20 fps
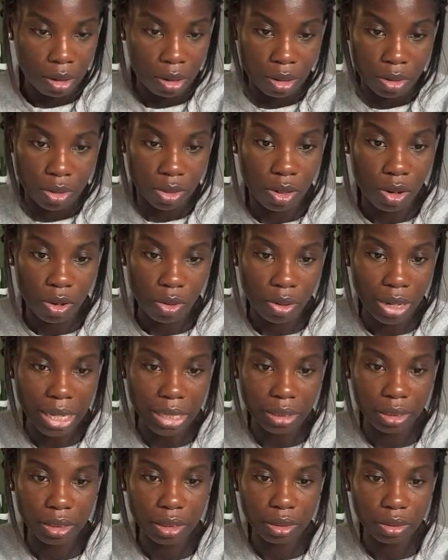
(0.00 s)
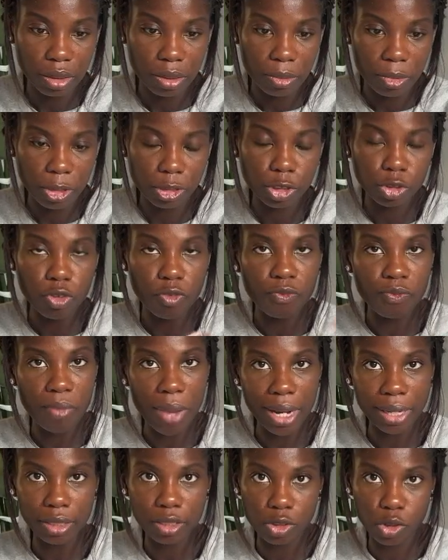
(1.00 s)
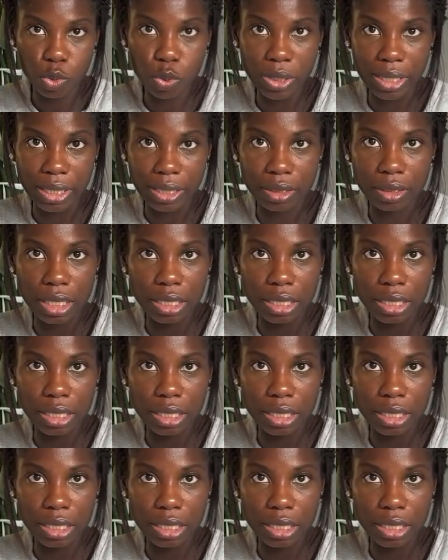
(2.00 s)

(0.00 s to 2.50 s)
So it's sort of minor tweaks.